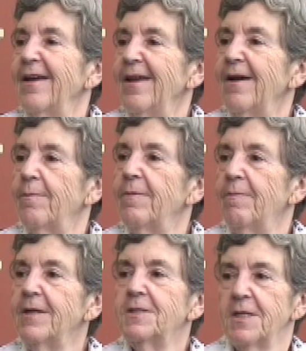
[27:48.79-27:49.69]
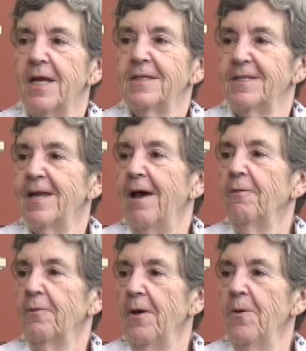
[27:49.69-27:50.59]
Yeah, but it's it's now
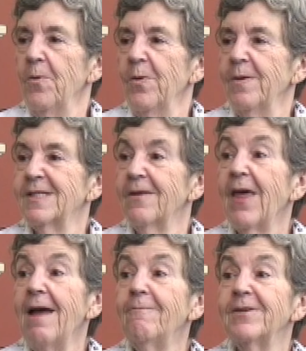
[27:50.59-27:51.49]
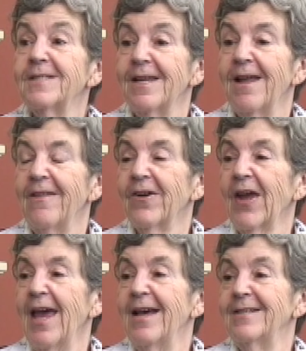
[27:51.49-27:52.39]
known. So that puts another
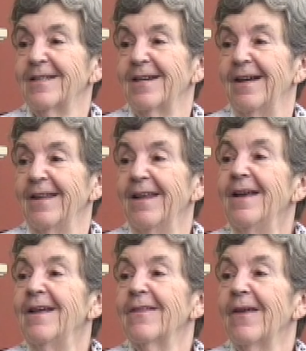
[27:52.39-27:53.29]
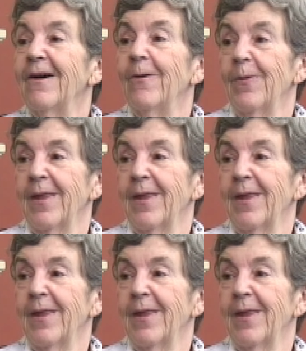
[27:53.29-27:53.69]
cast on. And his father whole...